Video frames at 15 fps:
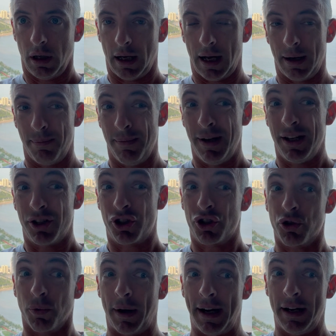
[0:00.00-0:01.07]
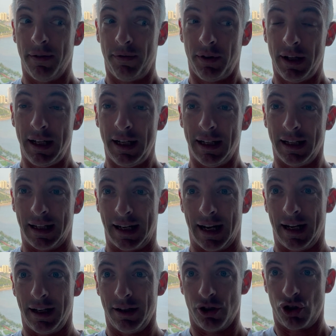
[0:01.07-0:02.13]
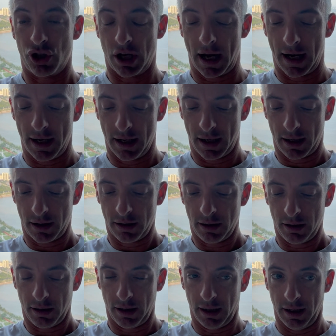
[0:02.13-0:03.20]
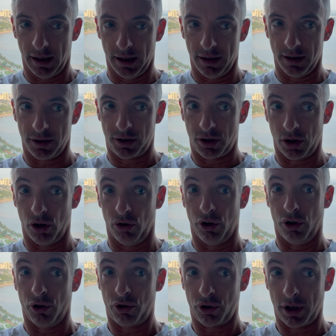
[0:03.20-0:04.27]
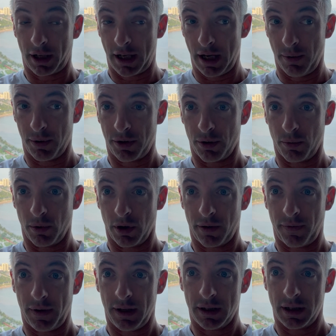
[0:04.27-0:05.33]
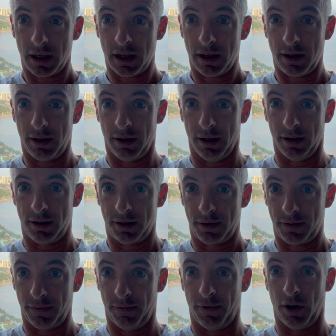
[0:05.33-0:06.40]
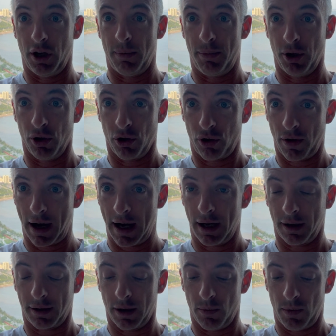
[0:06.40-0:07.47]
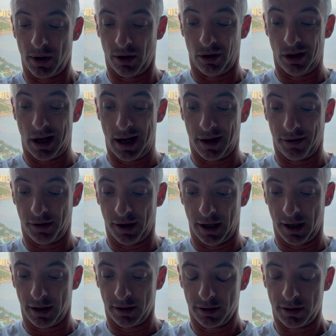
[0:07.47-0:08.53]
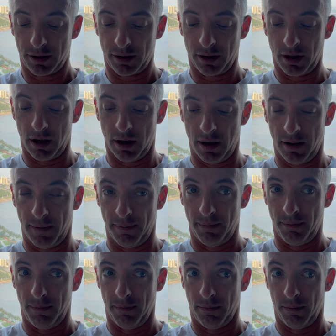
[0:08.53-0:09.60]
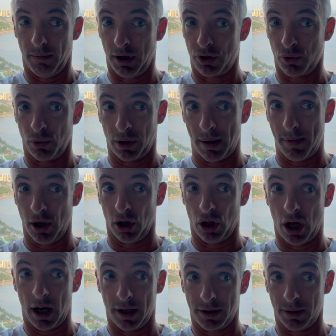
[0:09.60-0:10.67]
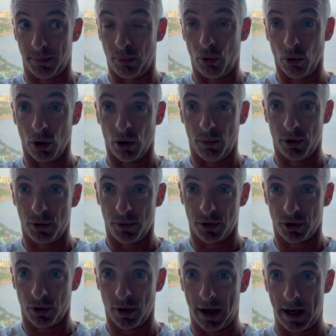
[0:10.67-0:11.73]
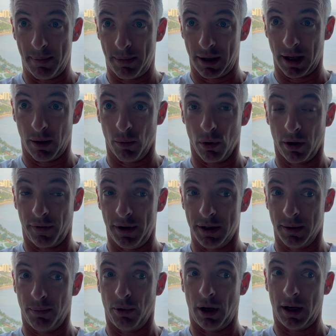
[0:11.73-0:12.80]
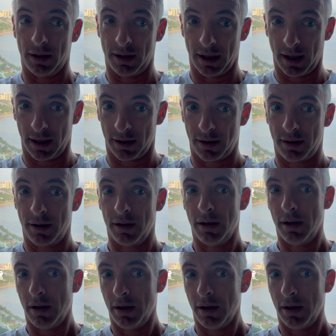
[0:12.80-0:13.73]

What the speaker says: Administratively, getting to China is a little tricky with the work visa. It's very bureaucratic. They want a lot of things. My school gave me a lot of support, which was great, but that work visa process